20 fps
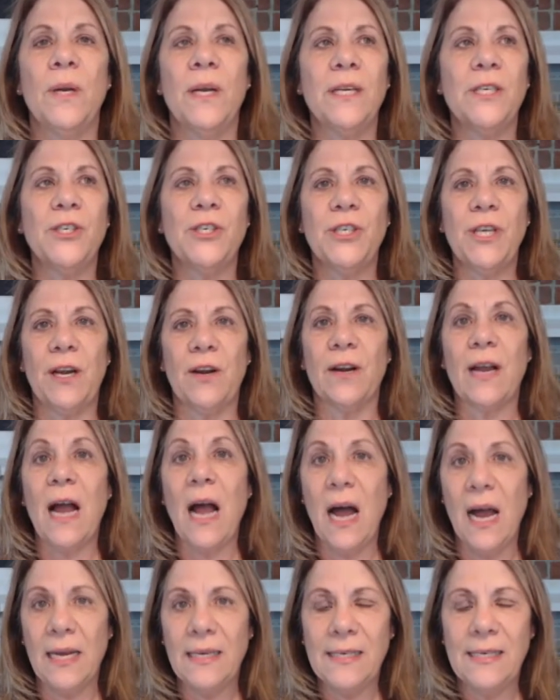when I
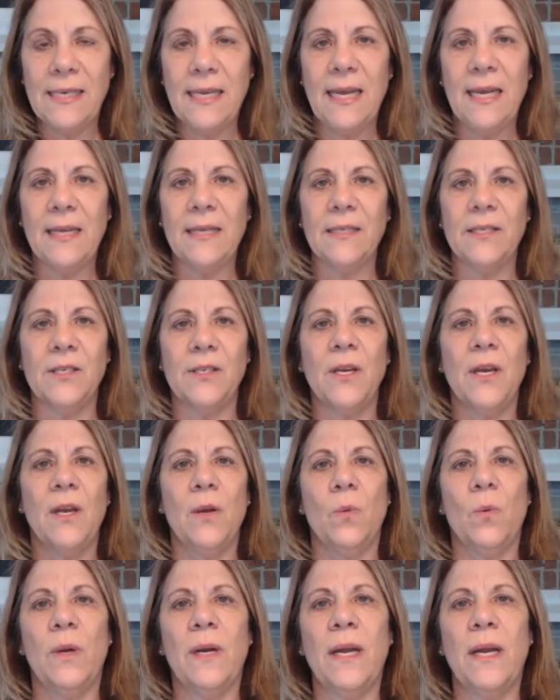share content,